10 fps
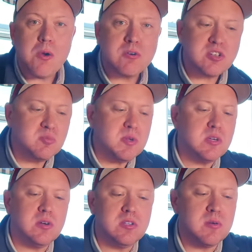Crispy
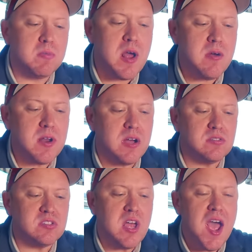golden brown
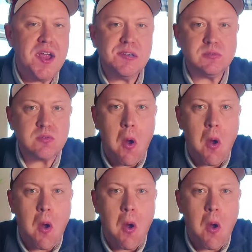outside.